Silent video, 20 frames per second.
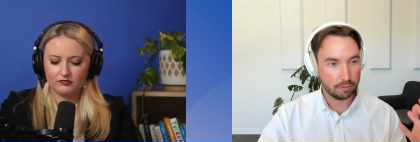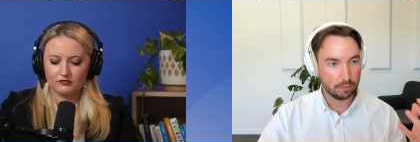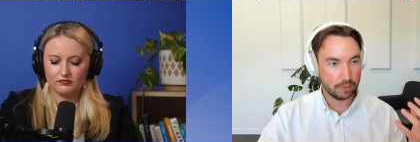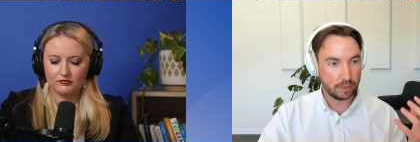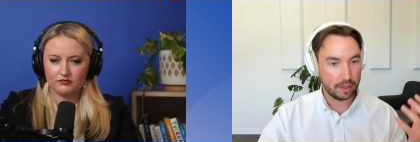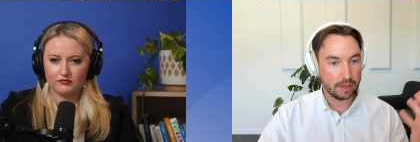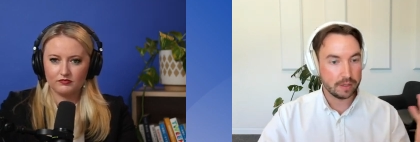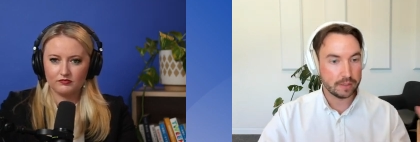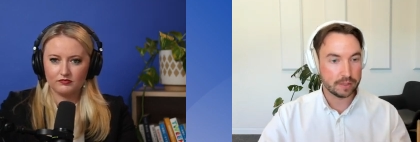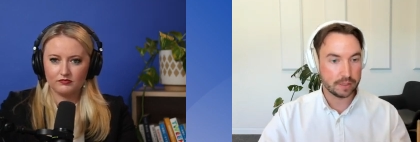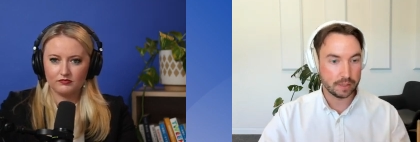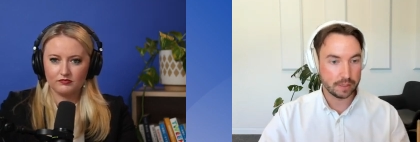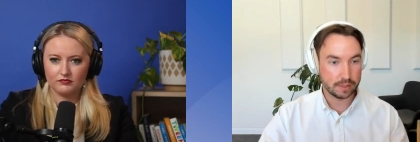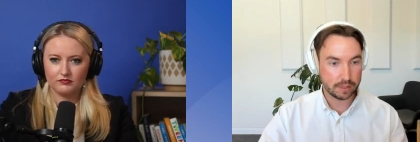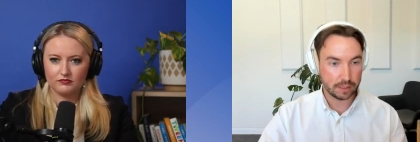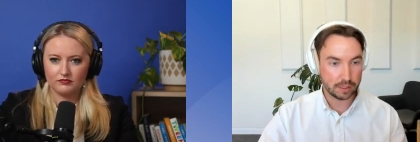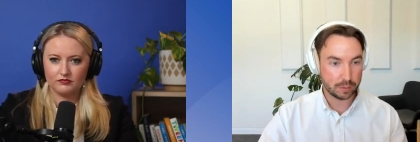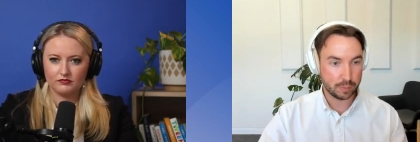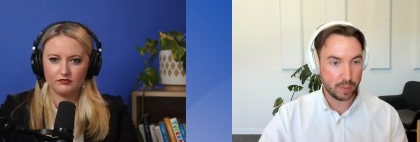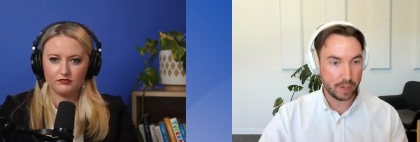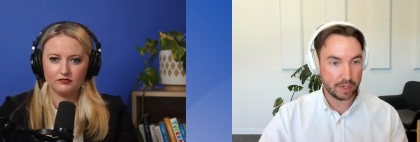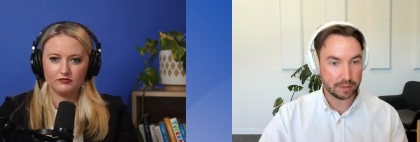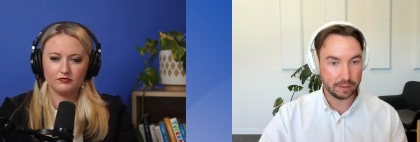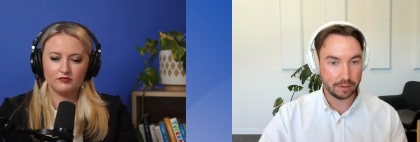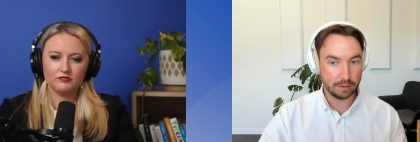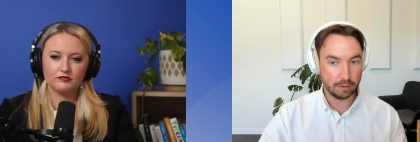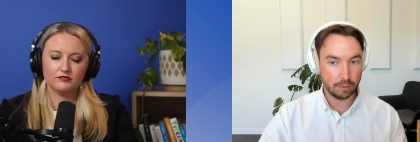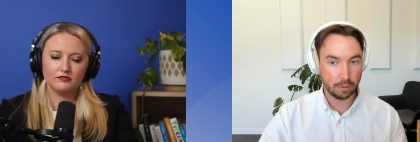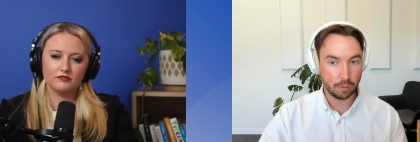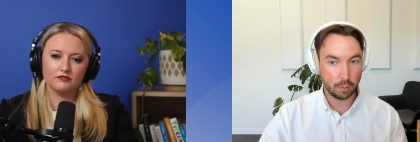Speaker 1: there is this
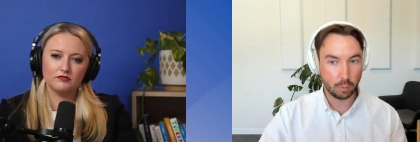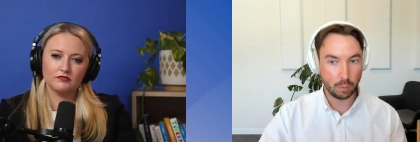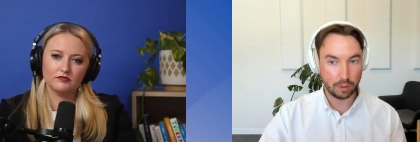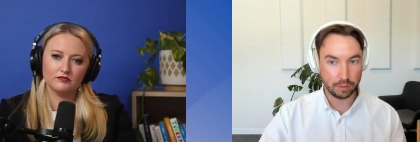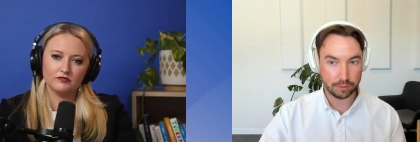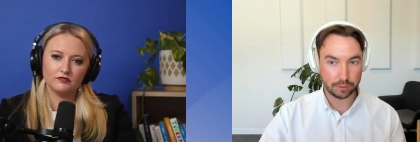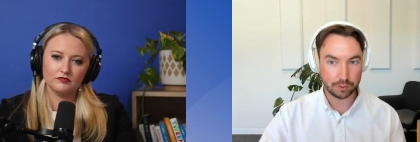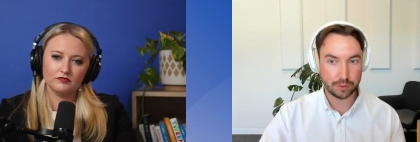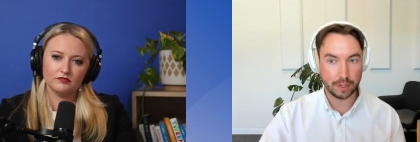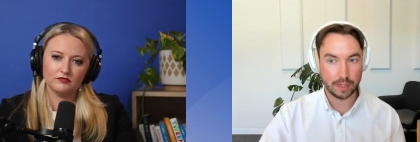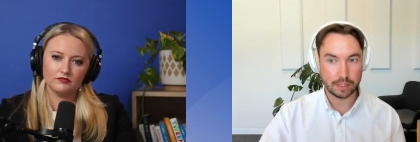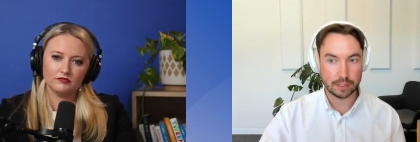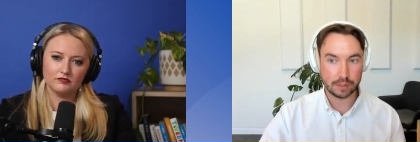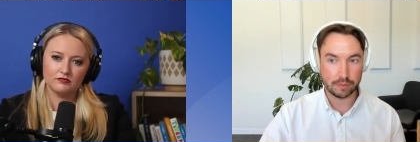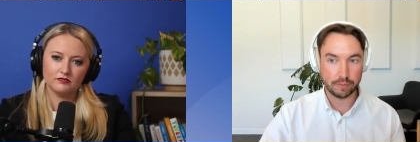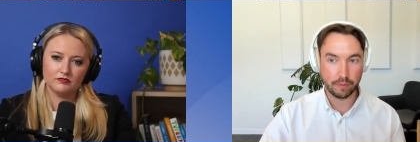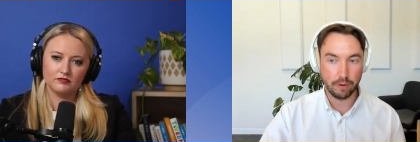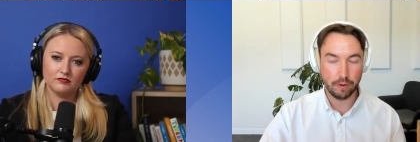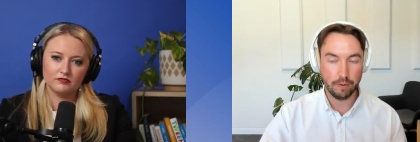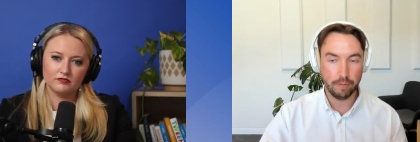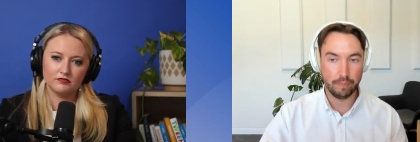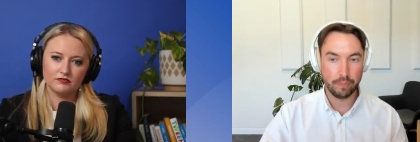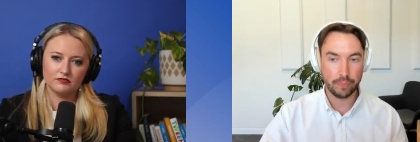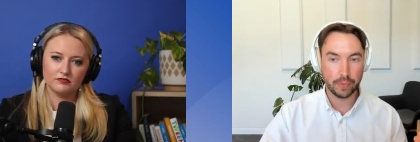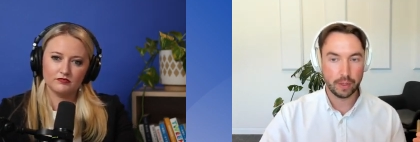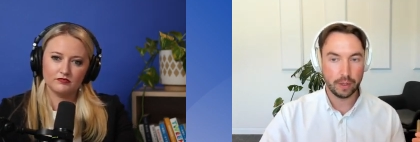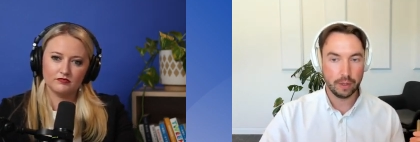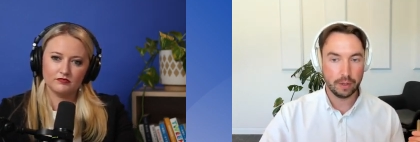expected wealth transfer.